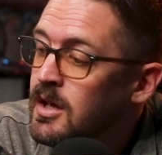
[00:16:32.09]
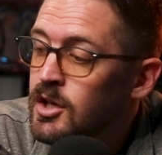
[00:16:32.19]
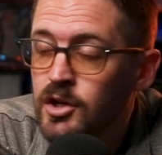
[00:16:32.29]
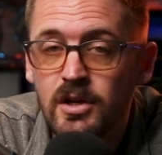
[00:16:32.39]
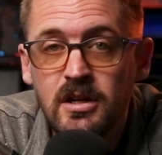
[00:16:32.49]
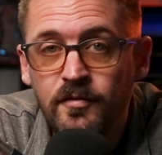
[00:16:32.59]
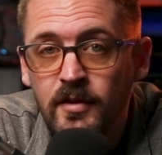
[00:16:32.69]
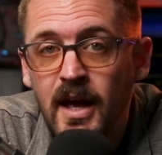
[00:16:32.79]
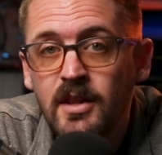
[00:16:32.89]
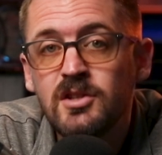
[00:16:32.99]
you need to
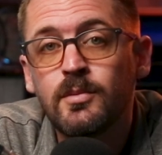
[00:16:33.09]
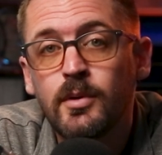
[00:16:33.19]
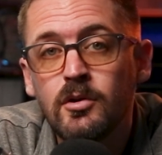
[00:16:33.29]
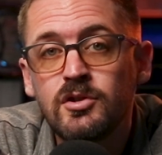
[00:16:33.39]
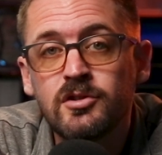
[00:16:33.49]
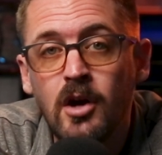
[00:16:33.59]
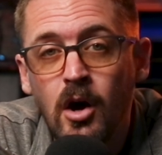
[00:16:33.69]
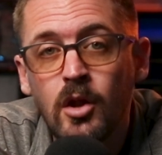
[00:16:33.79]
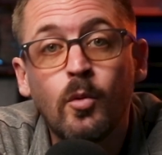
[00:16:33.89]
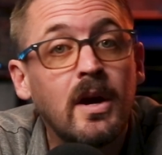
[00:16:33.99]
fly these approaches
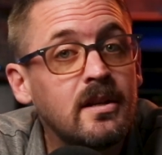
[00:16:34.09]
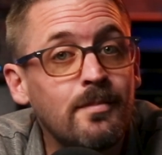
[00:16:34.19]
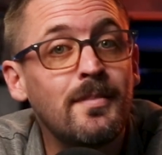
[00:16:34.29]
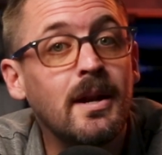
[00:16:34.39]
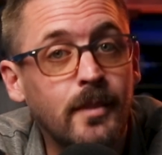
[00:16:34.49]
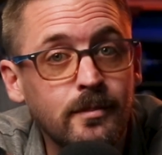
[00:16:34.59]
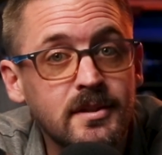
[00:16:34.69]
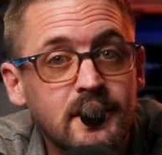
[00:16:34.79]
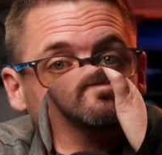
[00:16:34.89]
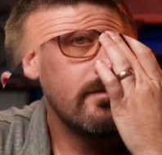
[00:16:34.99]
all the way to
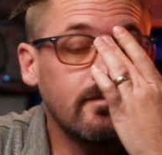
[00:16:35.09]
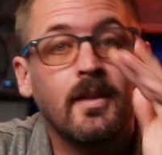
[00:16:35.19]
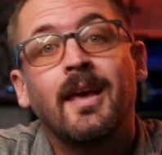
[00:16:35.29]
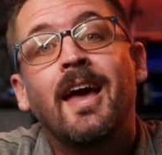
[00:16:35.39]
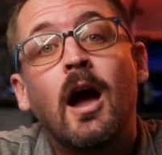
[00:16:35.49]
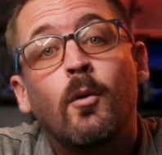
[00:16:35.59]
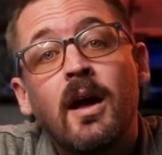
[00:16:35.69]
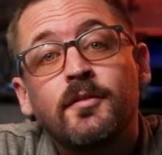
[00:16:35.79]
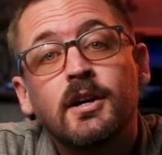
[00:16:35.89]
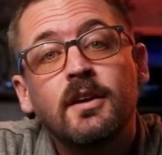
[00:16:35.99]
minimums.
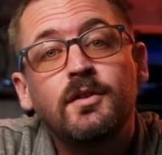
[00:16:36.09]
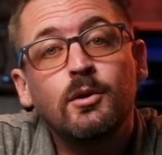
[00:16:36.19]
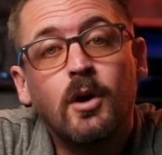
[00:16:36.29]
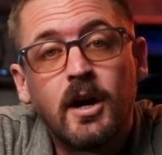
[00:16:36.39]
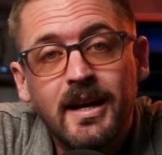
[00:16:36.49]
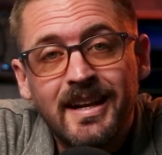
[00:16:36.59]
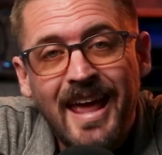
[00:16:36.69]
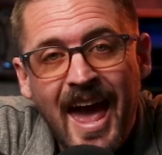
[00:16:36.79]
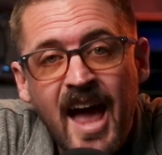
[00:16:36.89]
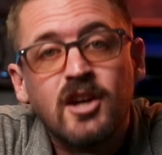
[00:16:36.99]
However, if you are in
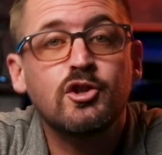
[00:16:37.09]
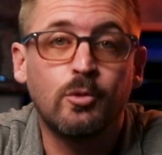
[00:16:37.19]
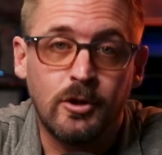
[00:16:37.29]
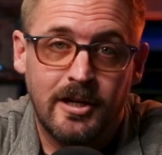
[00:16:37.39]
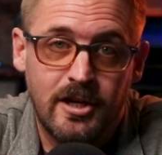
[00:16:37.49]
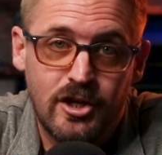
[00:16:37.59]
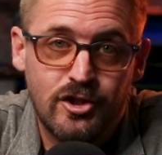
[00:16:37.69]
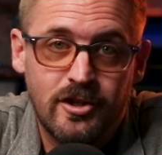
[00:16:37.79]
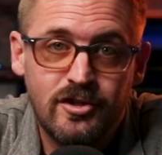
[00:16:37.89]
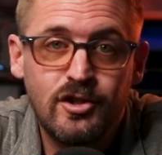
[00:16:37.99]
actual
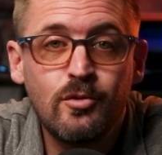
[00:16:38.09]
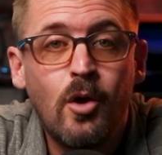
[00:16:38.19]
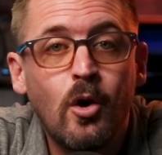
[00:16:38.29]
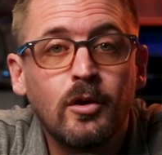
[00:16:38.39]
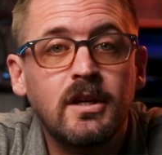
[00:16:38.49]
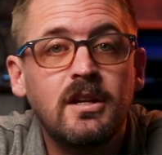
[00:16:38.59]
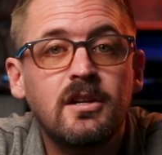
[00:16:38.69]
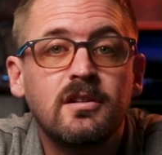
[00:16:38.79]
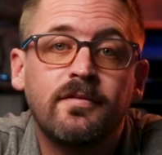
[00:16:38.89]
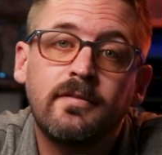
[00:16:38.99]
conditions, you only
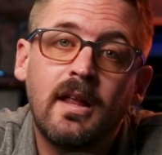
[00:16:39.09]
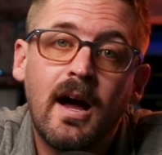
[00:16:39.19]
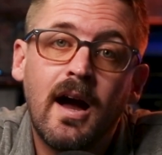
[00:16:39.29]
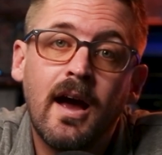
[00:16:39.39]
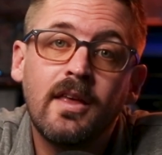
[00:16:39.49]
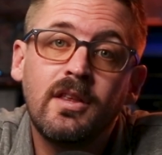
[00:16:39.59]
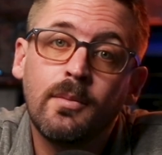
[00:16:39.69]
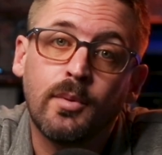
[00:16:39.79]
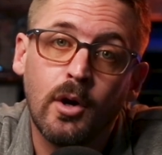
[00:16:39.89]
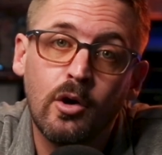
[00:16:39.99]
need to fly the
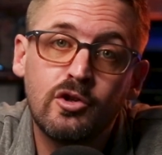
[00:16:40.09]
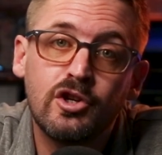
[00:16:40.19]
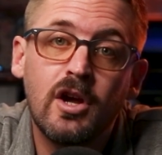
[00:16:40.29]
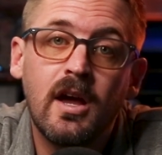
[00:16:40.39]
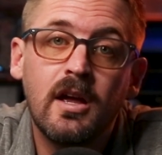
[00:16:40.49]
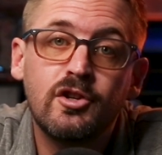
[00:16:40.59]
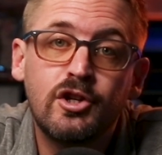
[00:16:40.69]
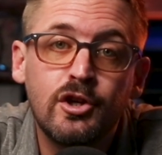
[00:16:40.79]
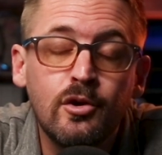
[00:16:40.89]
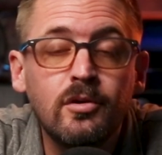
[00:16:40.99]
approach
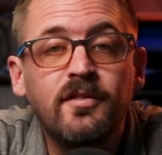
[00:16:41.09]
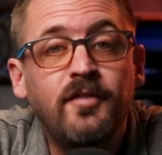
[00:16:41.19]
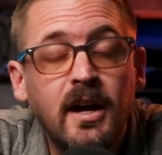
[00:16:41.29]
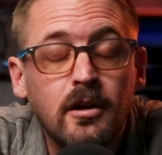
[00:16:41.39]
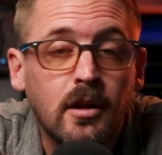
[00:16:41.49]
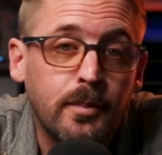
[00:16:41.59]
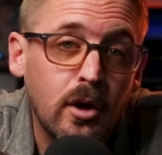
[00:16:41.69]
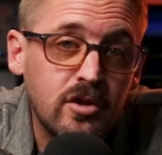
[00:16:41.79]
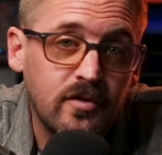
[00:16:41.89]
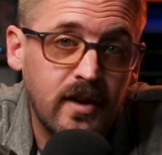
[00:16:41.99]
to the final
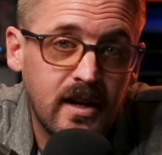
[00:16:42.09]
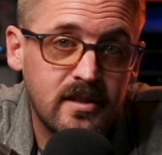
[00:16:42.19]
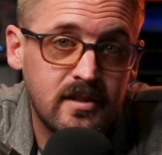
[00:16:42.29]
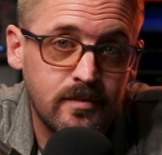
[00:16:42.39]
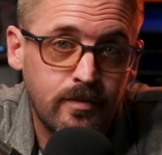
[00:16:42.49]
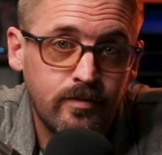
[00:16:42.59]
approach fix